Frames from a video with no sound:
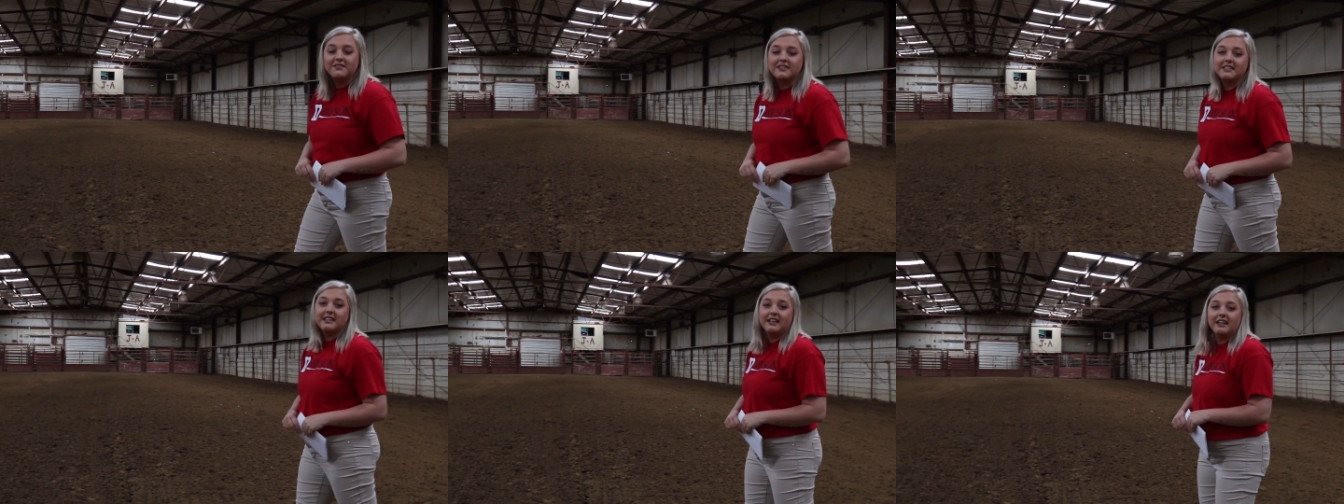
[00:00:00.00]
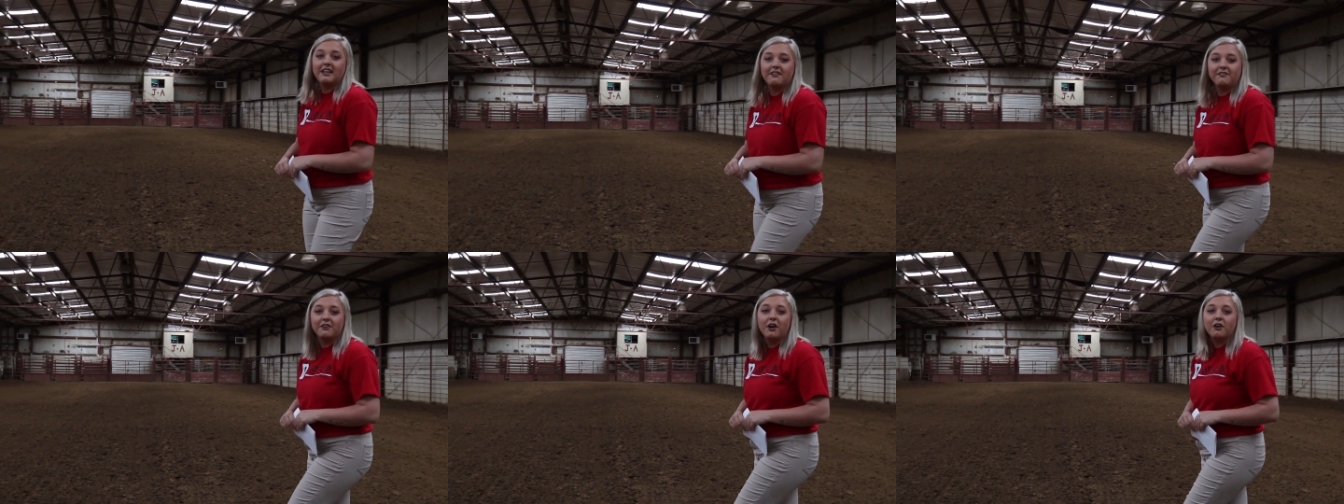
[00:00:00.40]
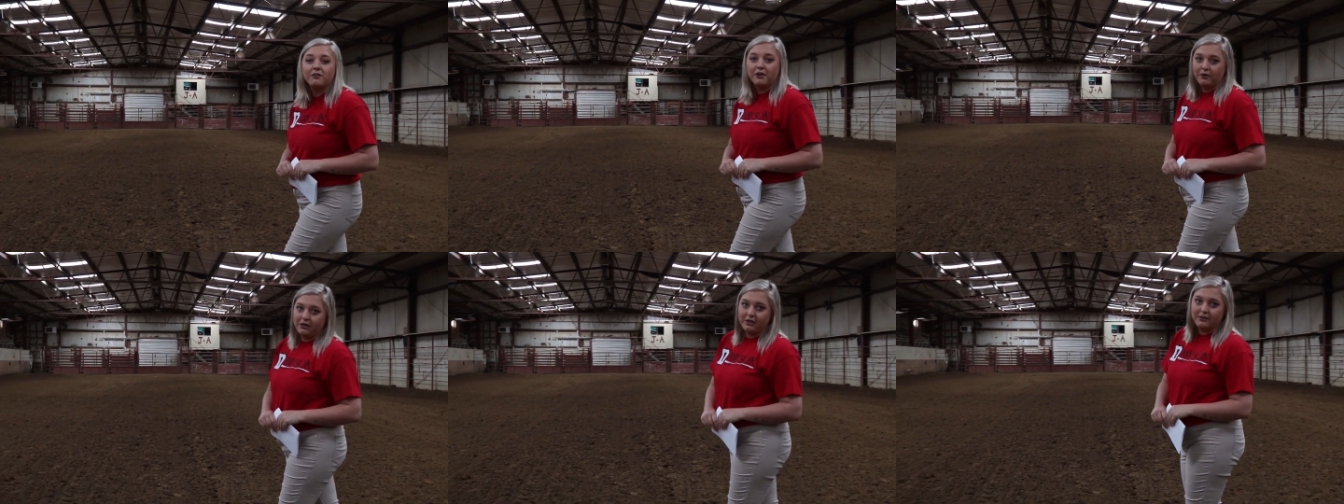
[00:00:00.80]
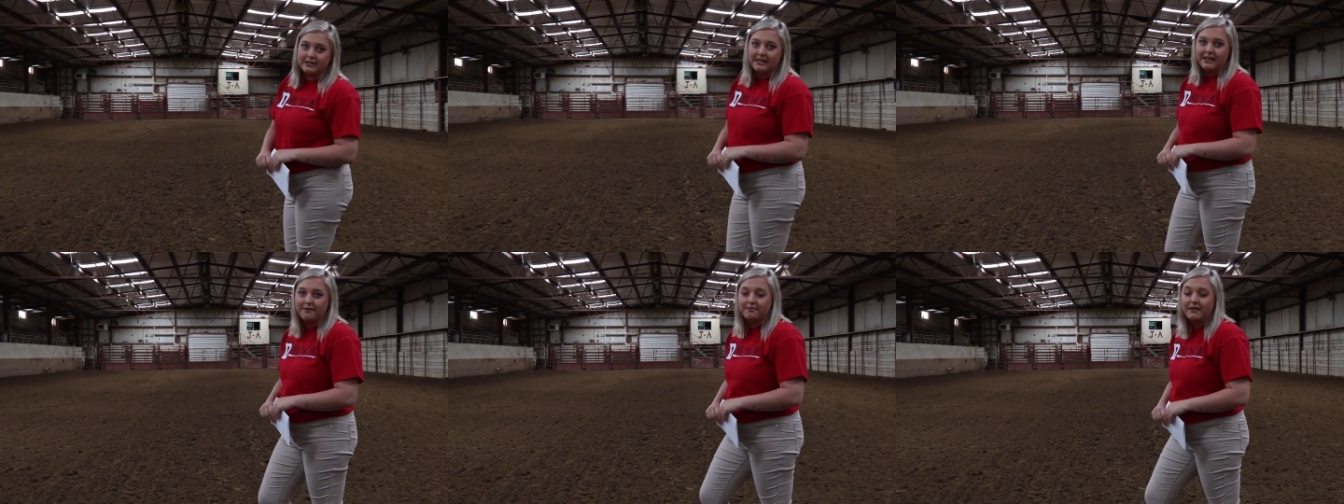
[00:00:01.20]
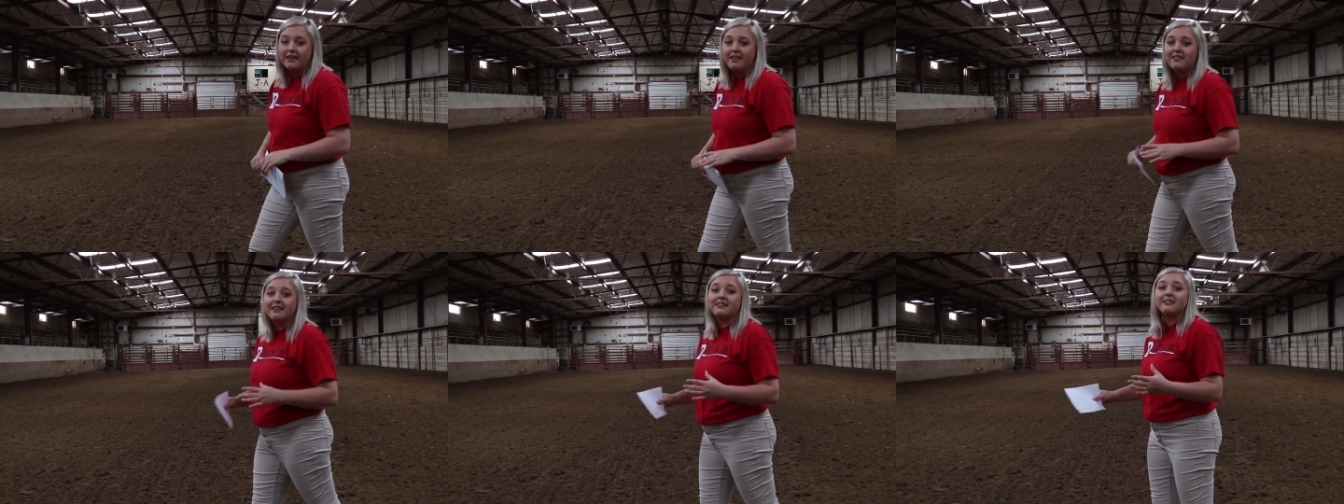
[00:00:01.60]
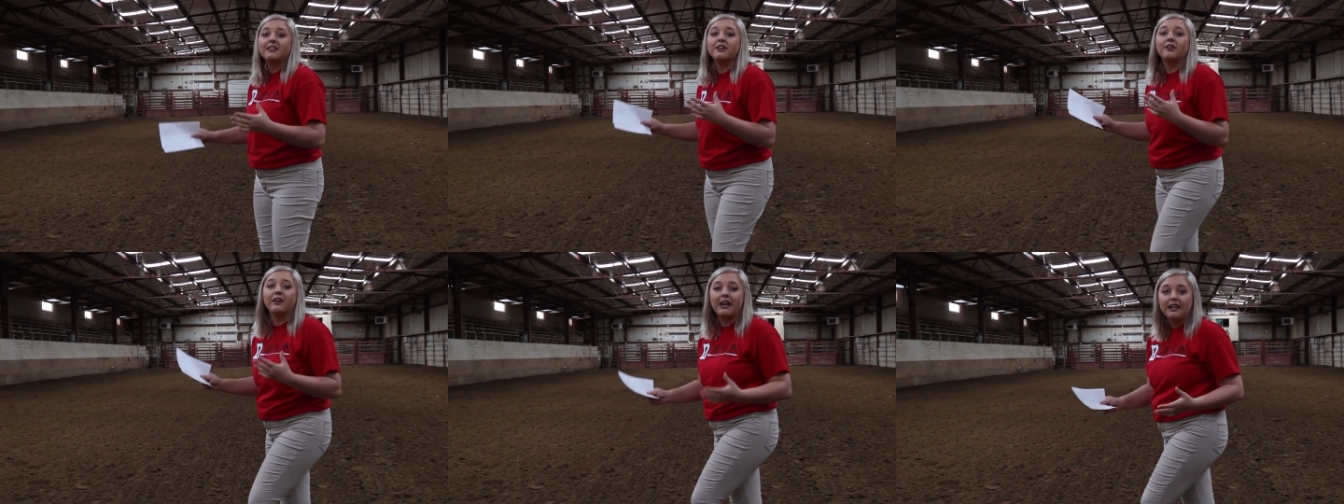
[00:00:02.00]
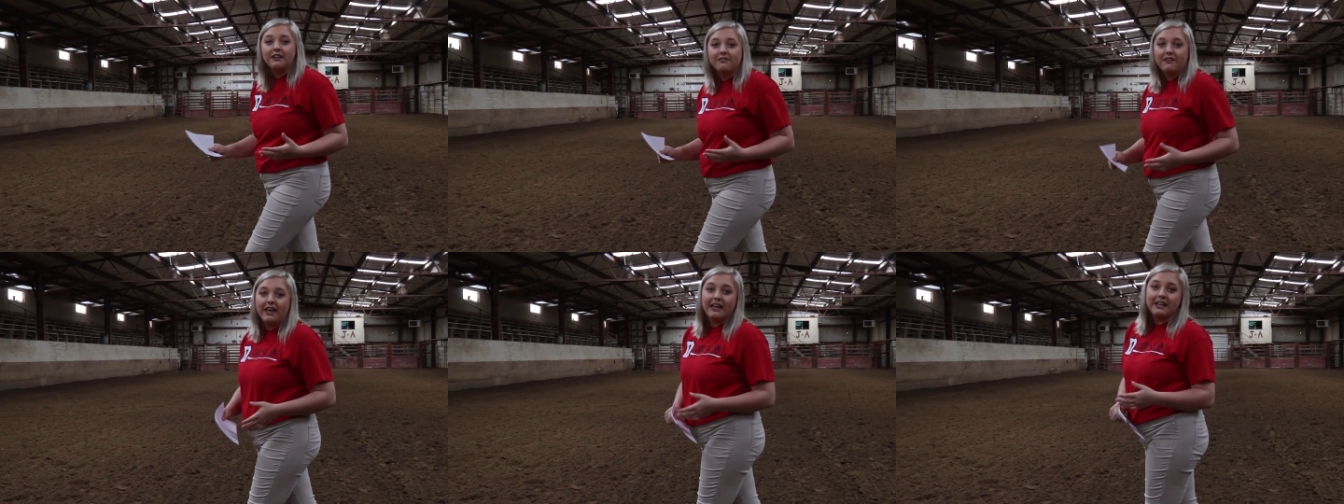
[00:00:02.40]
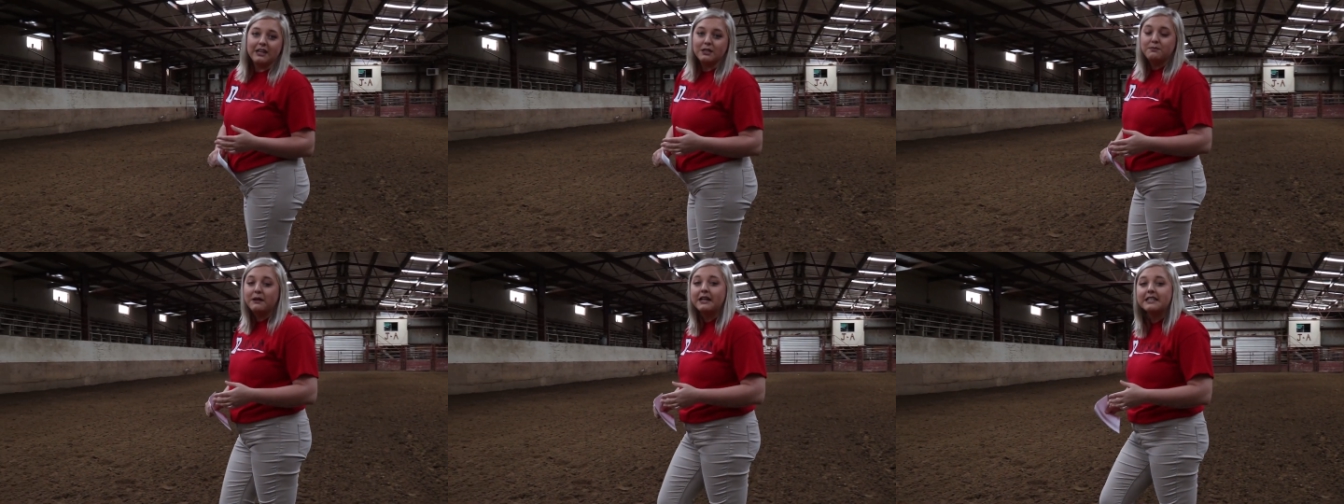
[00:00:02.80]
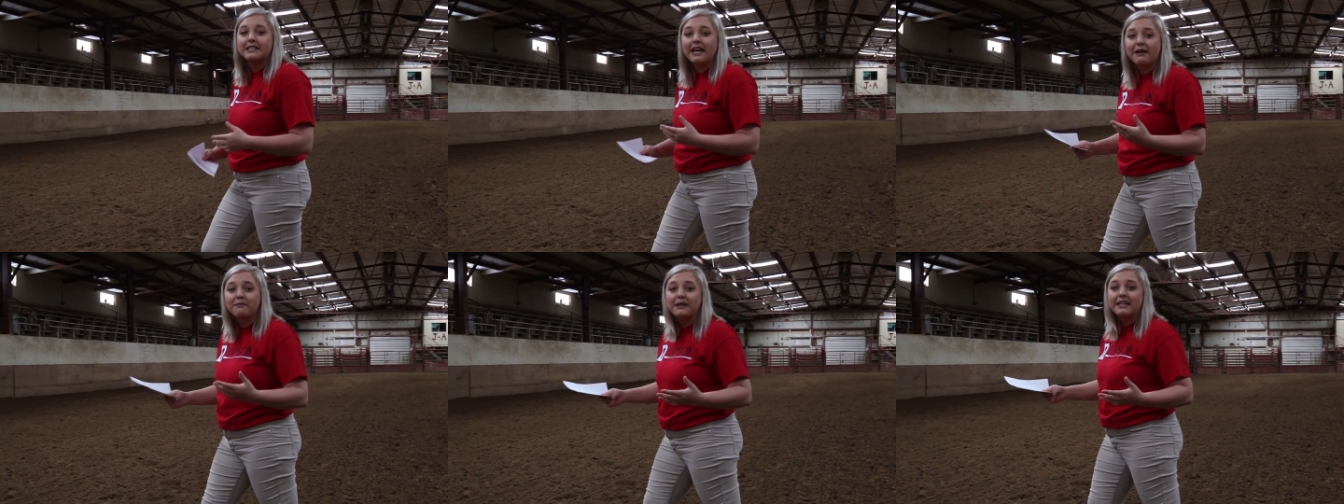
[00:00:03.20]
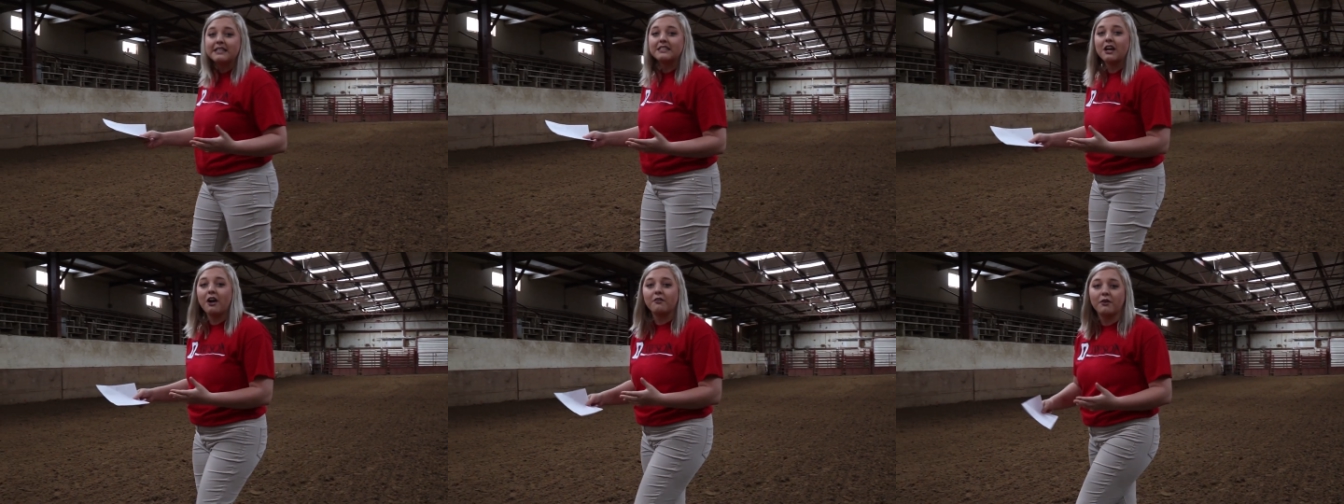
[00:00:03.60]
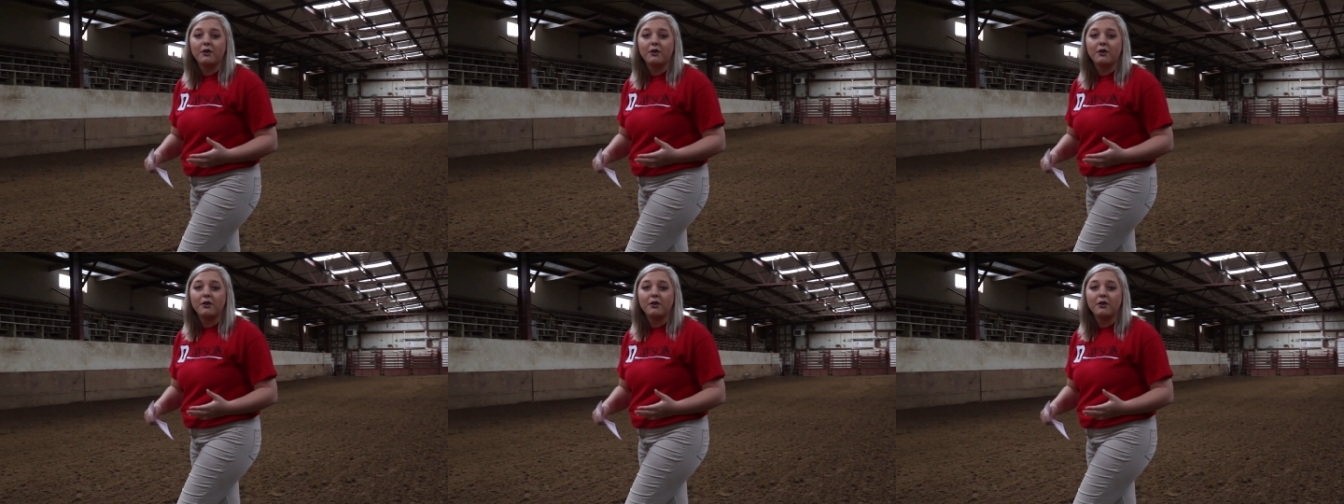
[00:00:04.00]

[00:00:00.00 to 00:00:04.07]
facility for our rodeo team. This is a great advantage because that means our